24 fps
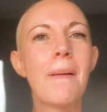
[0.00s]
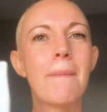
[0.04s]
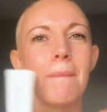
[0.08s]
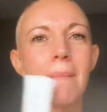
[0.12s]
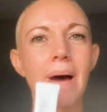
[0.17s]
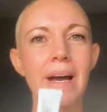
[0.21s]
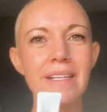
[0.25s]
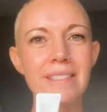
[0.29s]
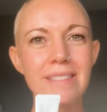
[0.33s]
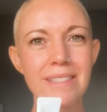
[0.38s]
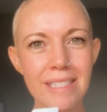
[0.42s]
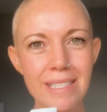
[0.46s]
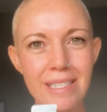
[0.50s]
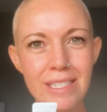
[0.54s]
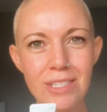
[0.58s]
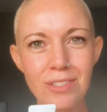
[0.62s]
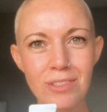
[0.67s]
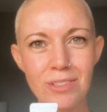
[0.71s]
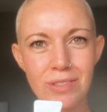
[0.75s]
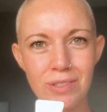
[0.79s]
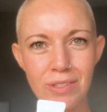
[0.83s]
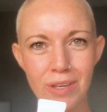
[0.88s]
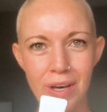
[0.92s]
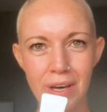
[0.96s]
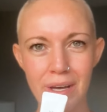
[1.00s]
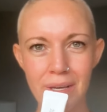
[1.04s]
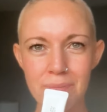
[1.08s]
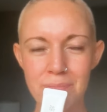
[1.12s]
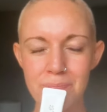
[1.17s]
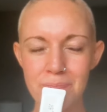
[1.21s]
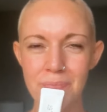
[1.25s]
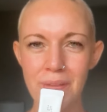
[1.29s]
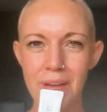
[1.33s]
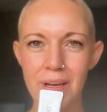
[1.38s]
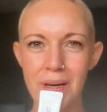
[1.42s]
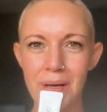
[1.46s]
My sister-in-law
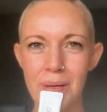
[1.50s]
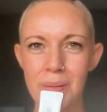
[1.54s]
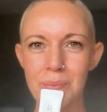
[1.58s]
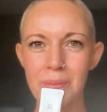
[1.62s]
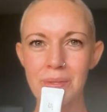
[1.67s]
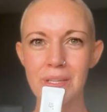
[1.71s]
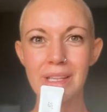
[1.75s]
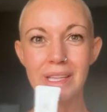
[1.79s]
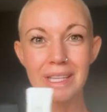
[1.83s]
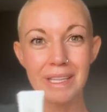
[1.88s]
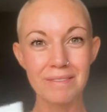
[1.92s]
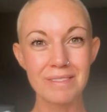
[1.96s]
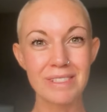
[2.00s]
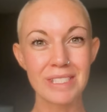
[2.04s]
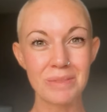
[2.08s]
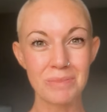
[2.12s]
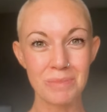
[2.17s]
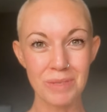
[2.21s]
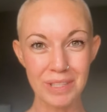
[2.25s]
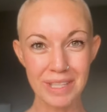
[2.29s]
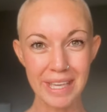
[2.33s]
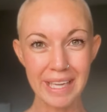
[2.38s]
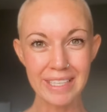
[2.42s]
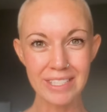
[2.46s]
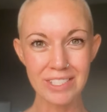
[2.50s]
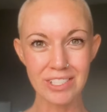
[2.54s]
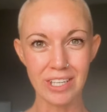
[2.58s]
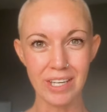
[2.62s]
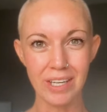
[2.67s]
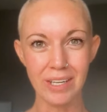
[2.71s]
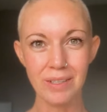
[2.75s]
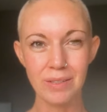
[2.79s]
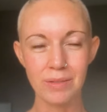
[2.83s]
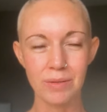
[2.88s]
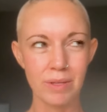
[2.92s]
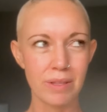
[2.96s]
um, lives in
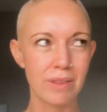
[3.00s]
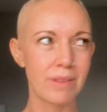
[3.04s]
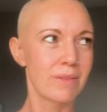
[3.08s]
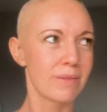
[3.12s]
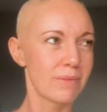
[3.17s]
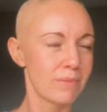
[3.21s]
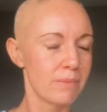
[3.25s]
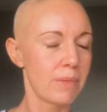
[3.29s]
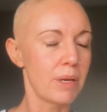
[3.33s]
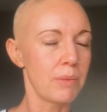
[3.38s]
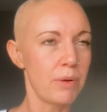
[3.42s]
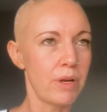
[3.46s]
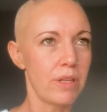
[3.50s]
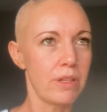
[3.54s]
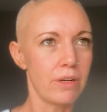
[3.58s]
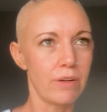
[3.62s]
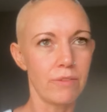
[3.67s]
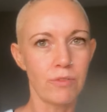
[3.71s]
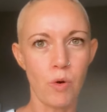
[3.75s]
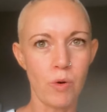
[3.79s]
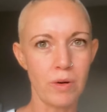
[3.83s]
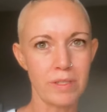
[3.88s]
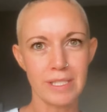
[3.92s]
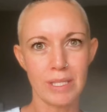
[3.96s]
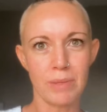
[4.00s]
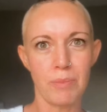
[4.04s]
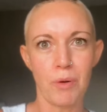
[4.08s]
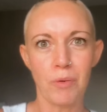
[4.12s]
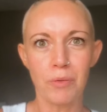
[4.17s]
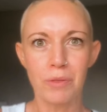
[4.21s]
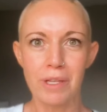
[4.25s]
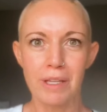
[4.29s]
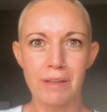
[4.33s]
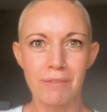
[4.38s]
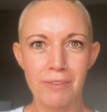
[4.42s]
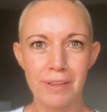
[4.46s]
Malaysia with my brother, of course. They
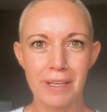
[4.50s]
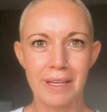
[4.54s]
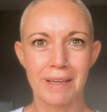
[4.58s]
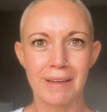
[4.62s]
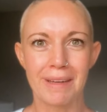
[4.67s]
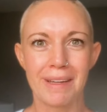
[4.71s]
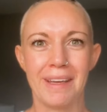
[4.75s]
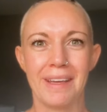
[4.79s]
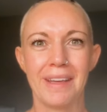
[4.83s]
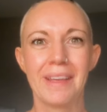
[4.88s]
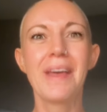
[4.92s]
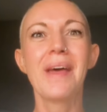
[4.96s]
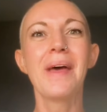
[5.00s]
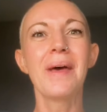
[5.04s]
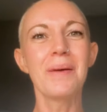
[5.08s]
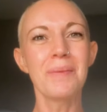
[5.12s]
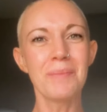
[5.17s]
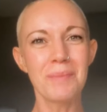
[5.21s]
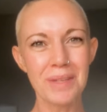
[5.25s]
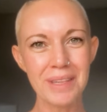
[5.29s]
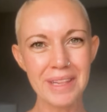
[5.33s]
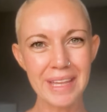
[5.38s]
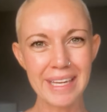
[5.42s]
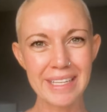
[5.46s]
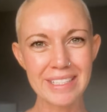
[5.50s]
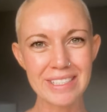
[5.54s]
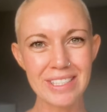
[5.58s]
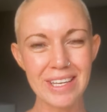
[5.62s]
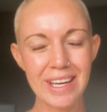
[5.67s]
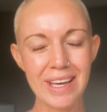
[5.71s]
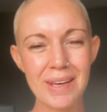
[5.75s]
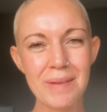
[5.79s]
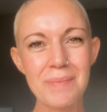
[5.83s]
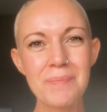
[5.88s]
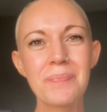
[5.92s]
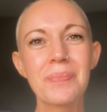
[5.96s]
both live in
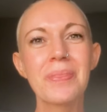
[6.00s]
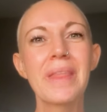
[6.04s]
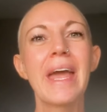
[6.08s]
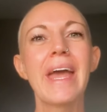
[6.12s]
Malaysia.